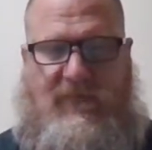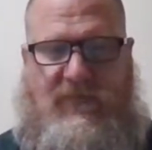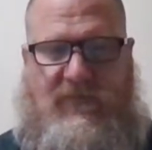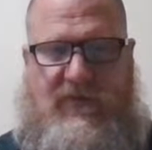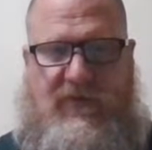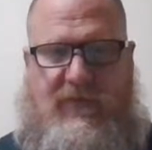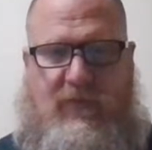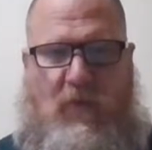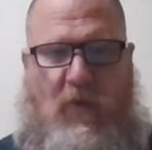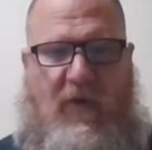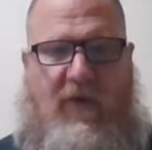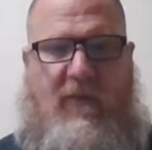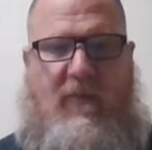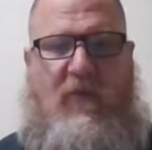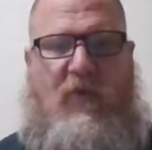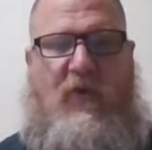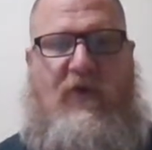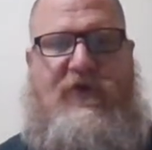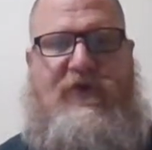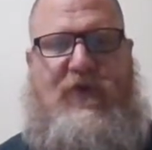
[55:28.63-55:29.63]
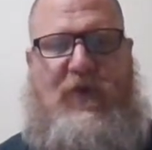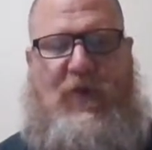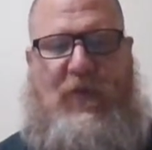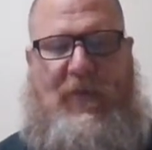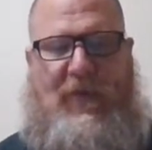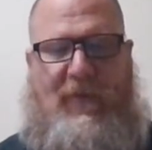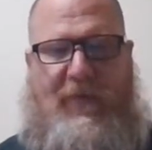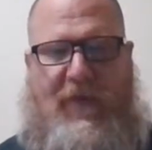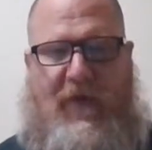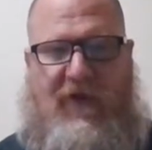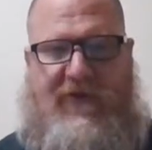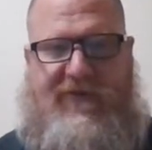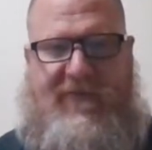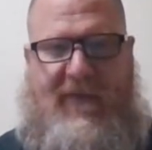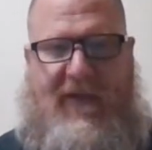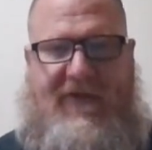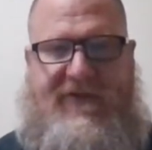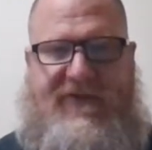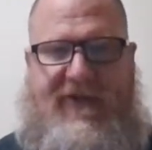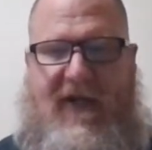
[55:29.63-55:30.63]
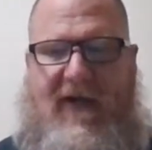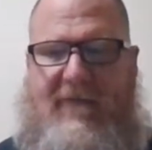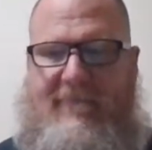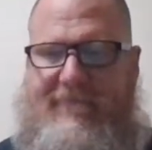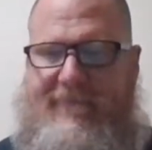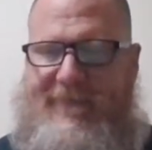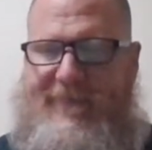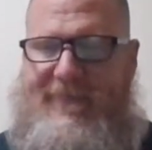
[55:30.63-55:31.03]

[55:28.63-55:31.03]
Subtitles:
It's one of the more enjoyable parts of my job.